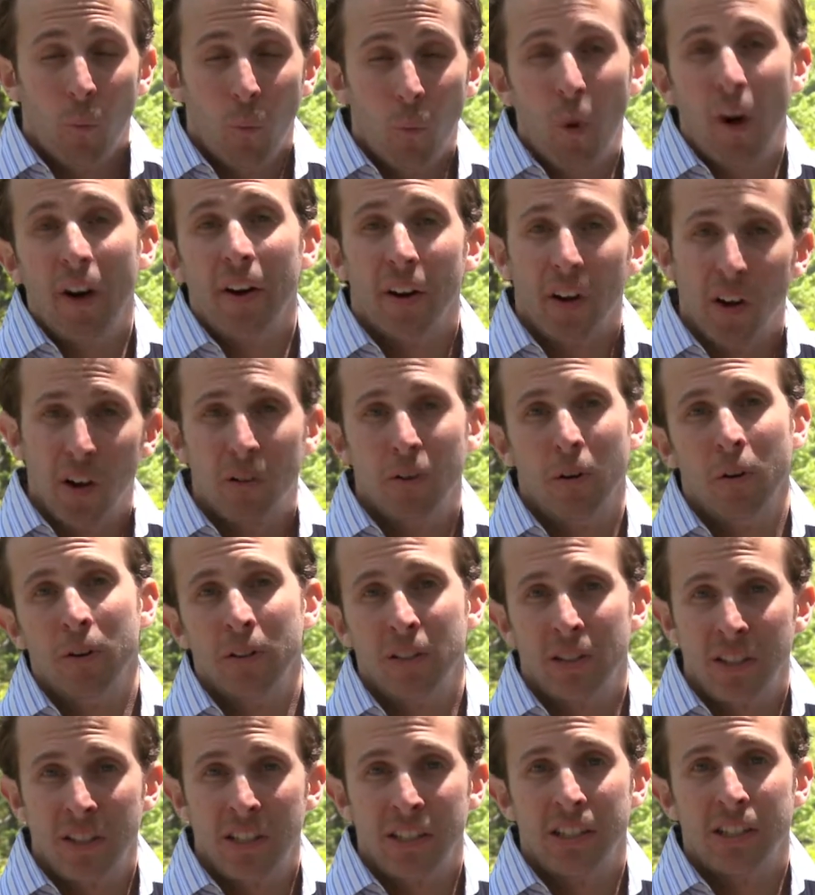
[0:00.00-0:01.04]
what your
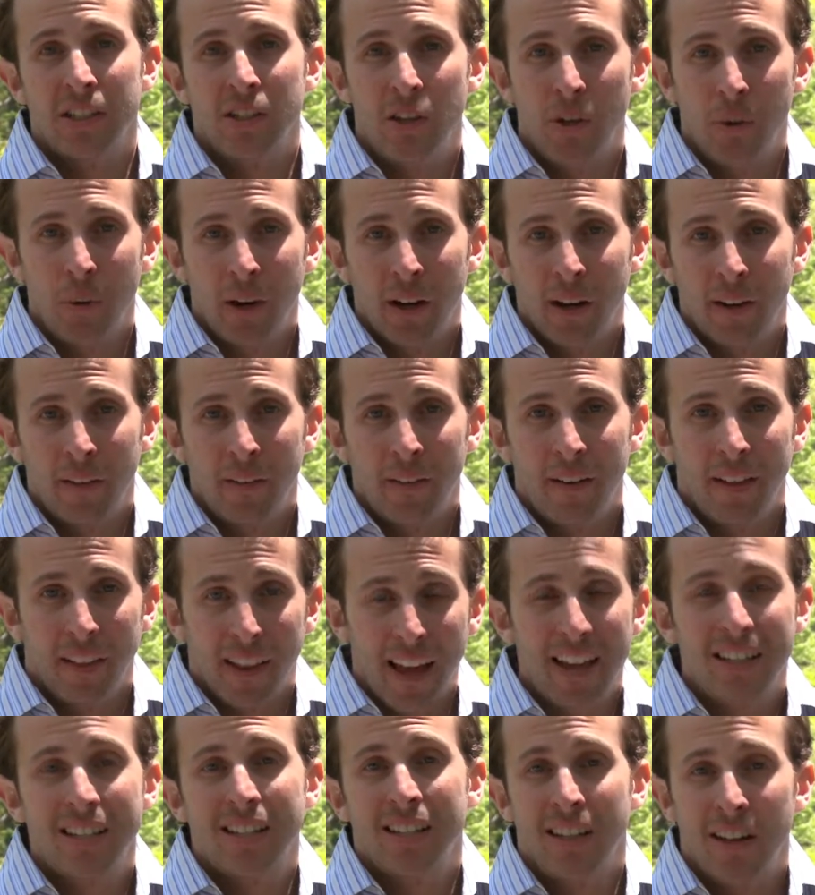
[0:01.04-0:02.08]
Crohn's disease is doing
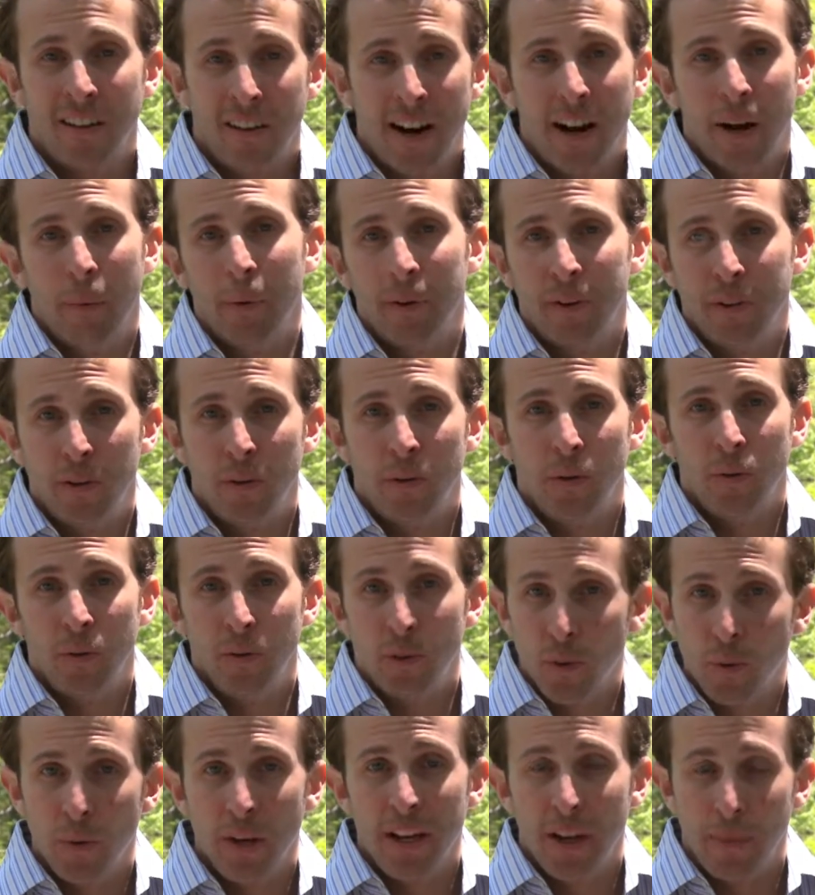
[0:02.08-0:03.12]
unless they're able to
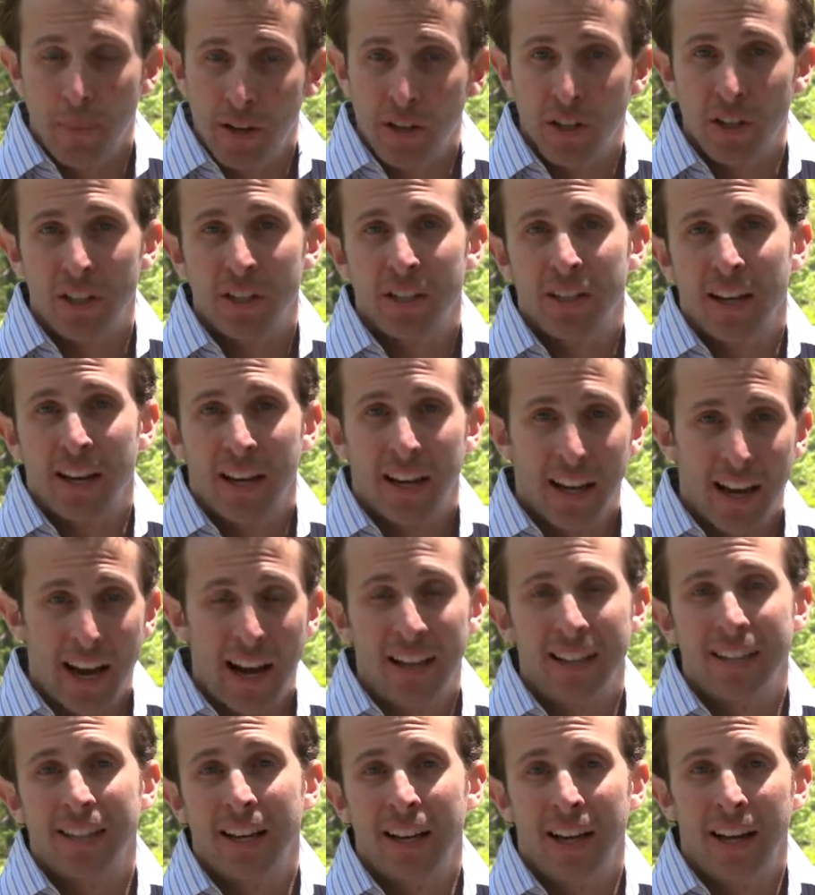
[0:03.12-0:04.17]
do images like
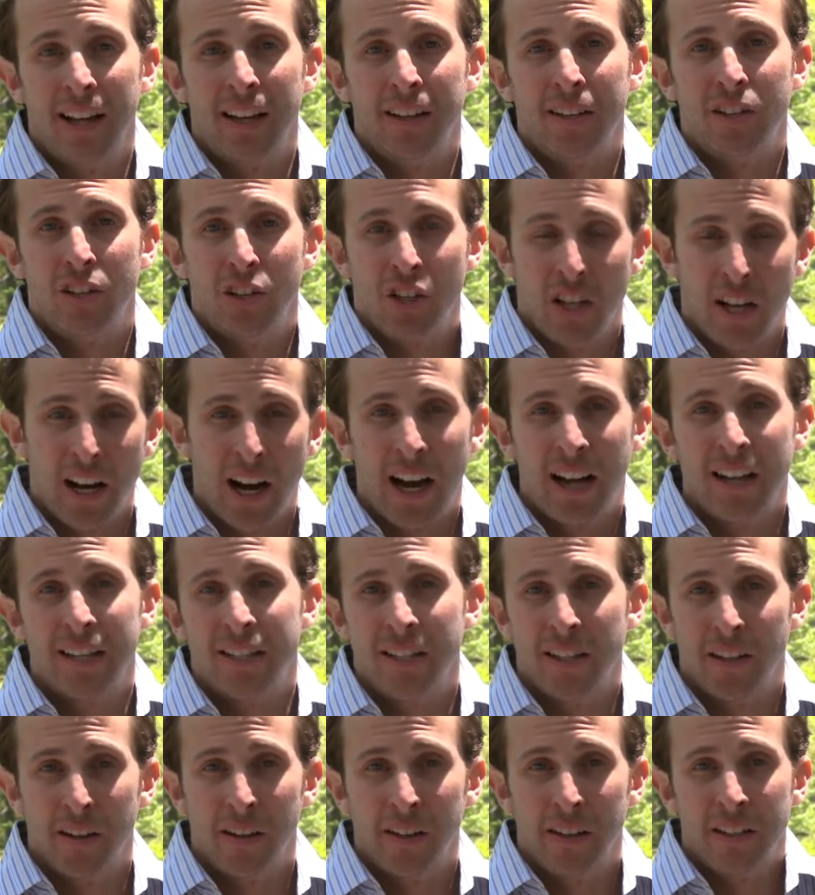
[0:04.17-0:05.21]
CAT scans, GI
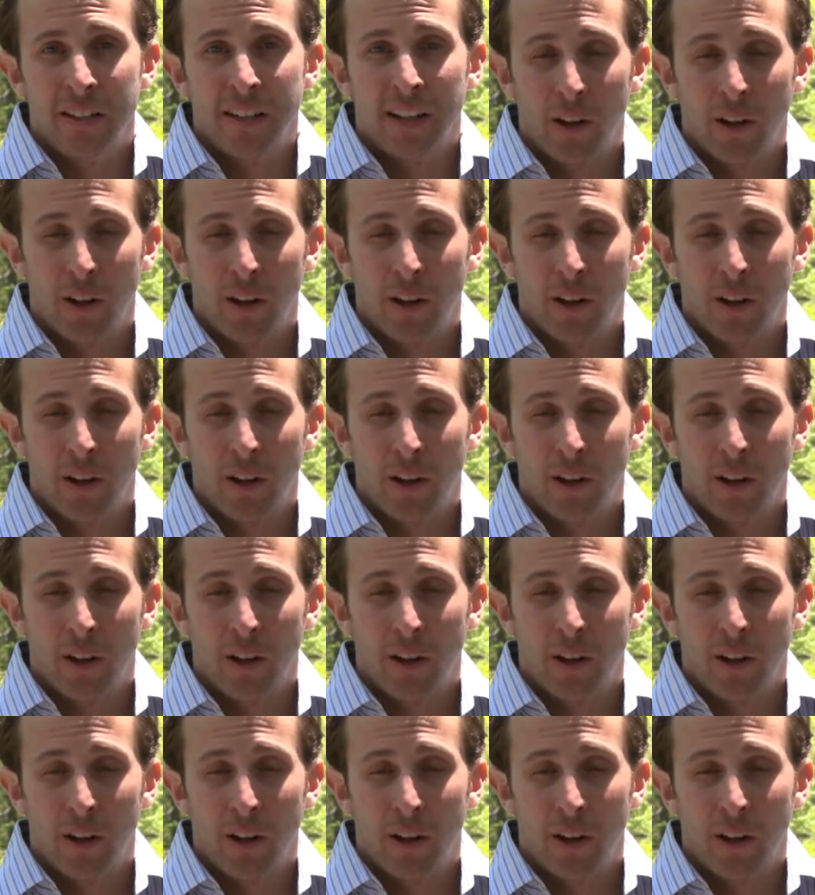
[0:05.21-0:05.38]
series,